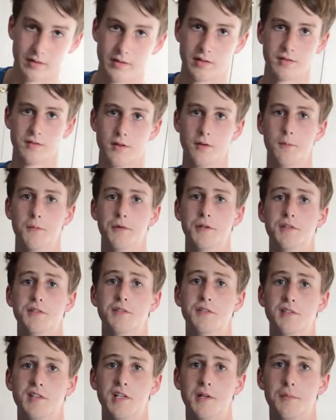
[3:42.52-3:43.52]
There's not much
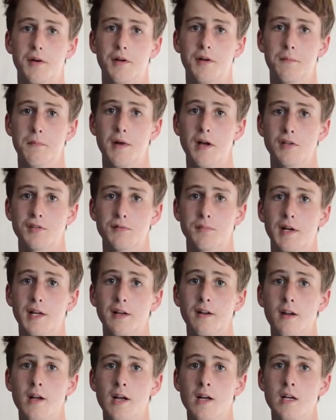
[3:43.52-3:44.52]
to say about a mouse
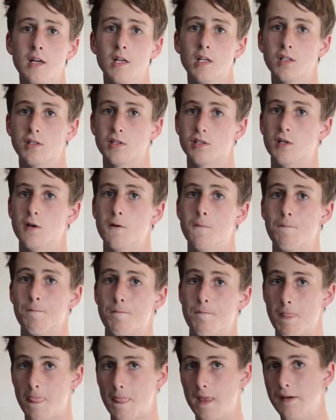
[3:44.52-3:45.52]
mat. So
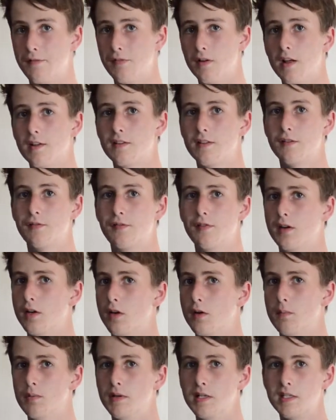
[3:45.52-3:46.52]
if you like this
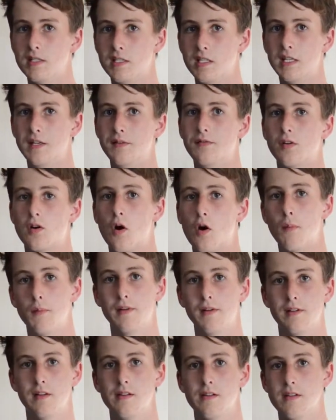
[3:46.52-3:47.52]
video, please leave a
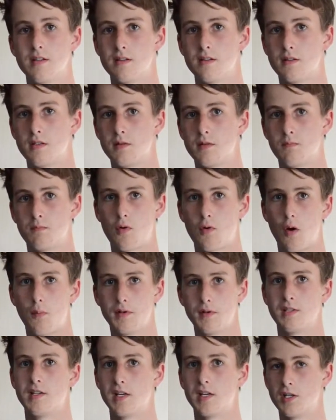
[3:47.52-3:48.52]
comment in this
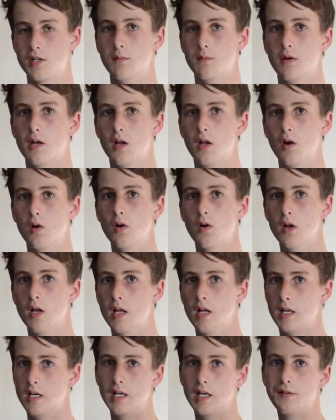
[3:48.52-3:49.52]
comment section below.
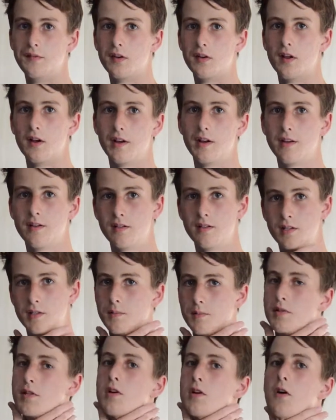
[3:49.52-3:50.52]
Leave a like,
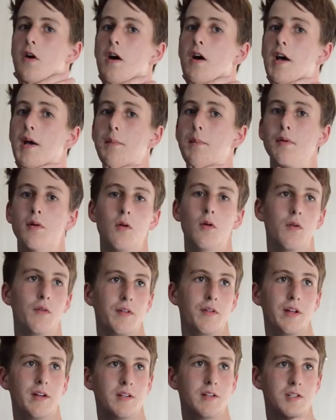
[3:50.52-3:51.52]
subscribe, all
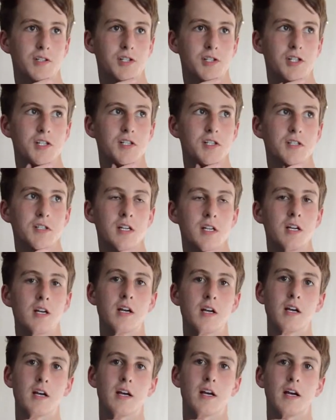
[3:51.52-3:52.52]
that chiz,
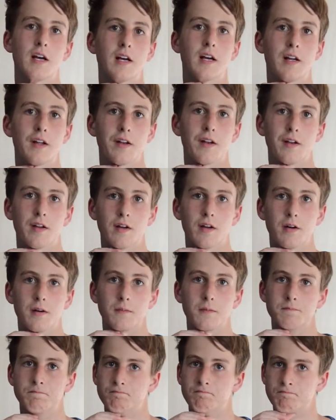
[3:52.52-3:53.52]
and
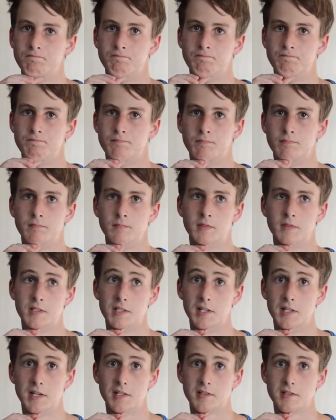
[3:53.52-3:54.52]
um,
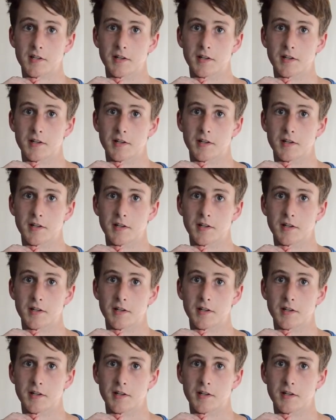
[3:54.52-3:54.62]
see you next